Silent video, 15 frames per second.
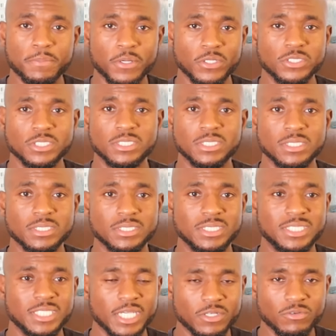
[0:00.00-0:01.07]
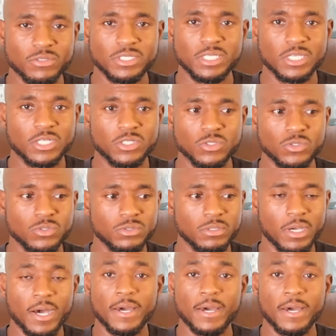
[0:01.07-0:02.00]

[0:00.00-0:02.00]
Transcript: purchases generally include